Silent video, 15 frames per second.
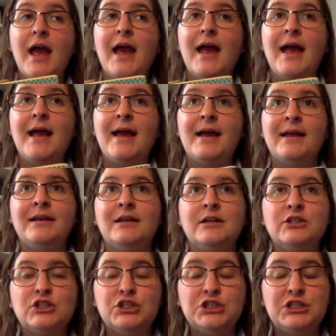And
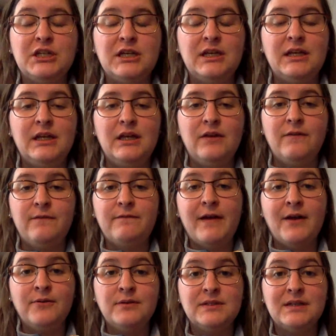she
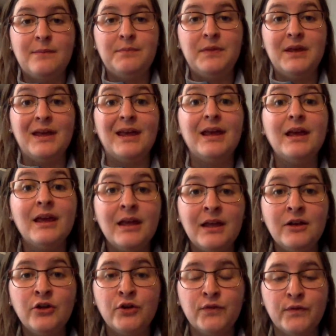found something
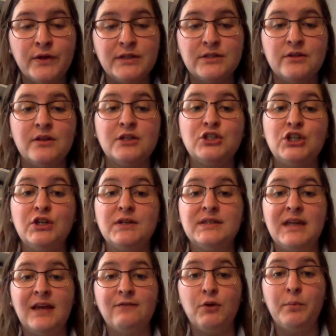in her freezer that she could
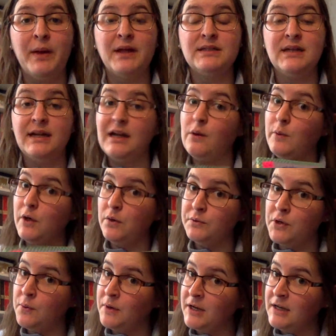take for pet day. Now, we don't
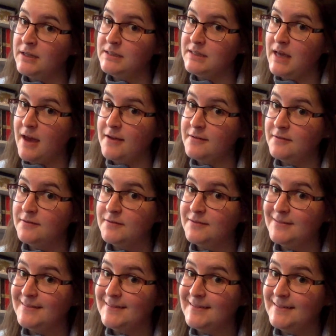know what it is yet,
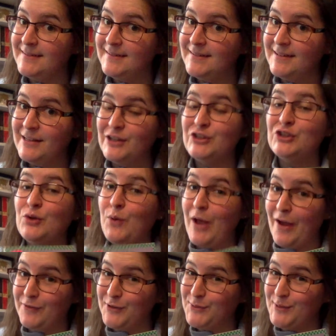so we'll
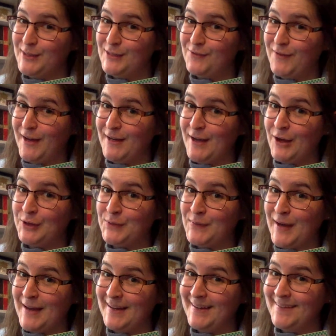have to read to find out. You
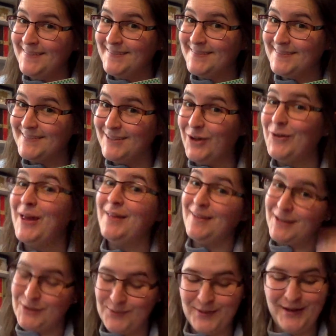ready? Okay,
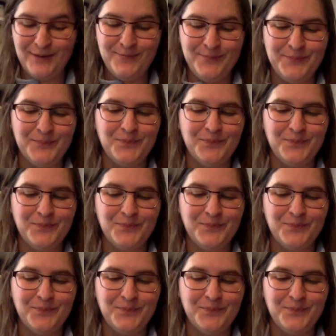let's read.